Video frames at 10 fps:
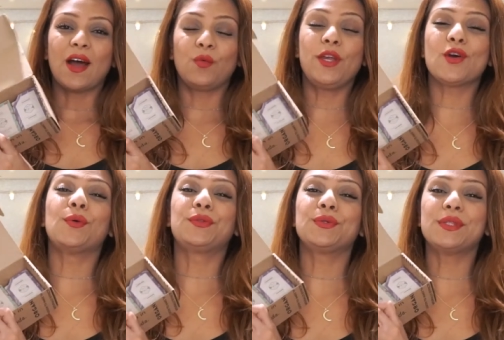We
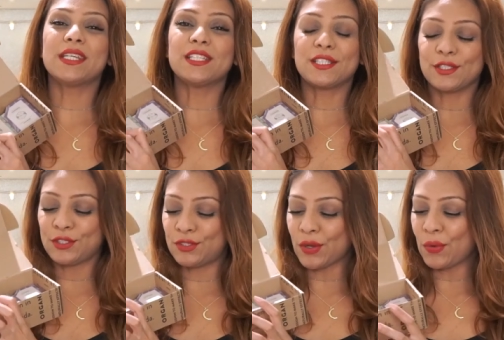go through this
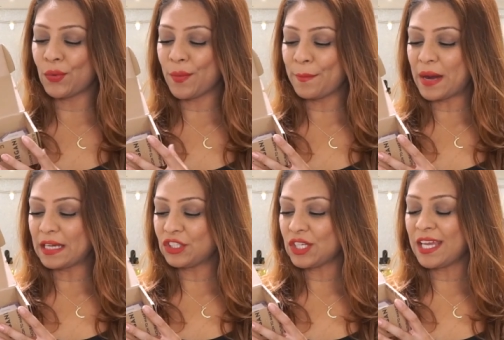so
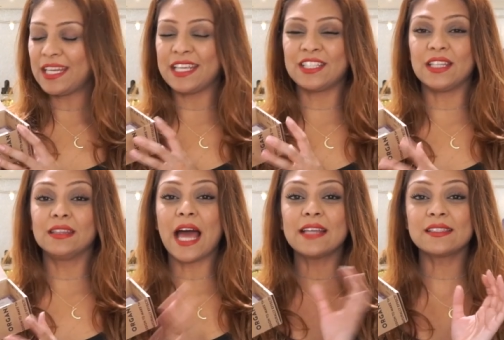much, and it
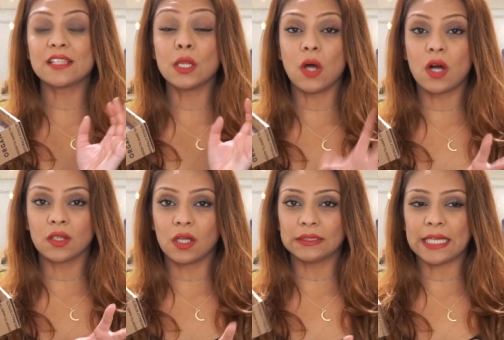lasts a long,
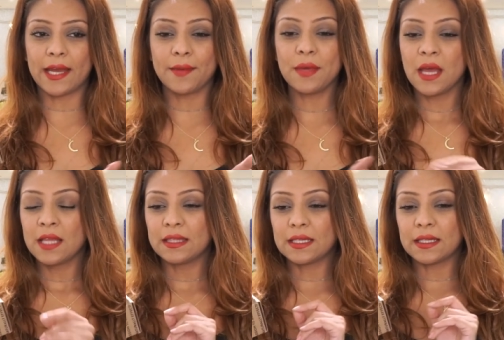long time.
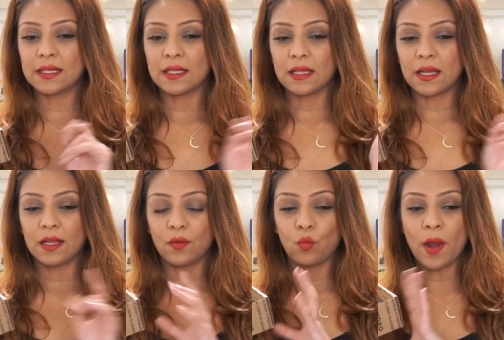The
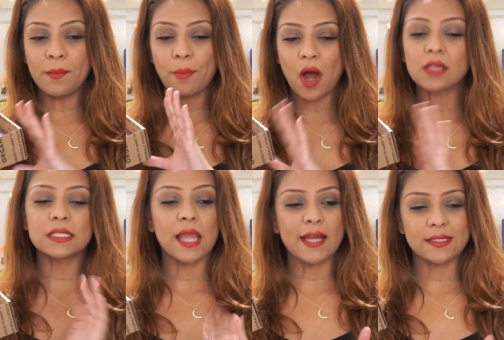one
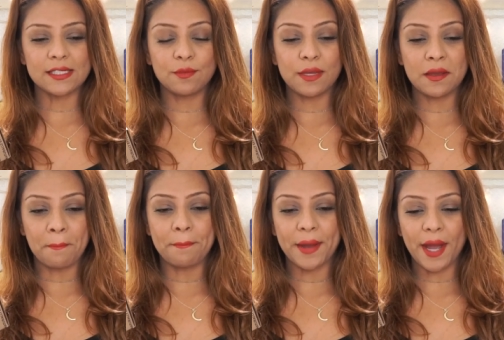box lasted me
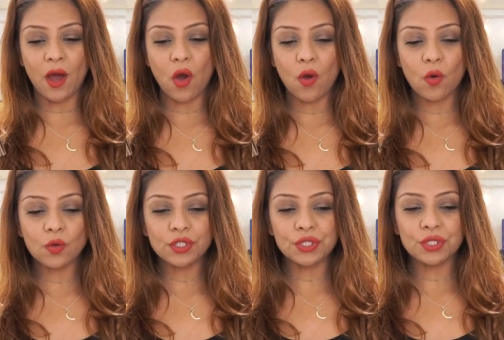
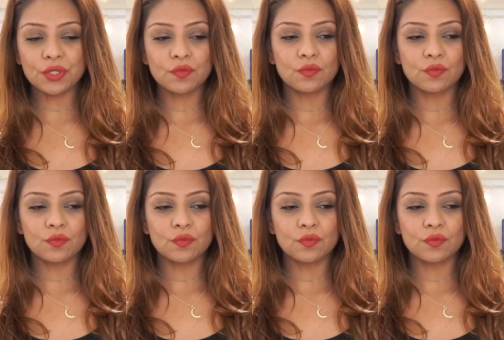about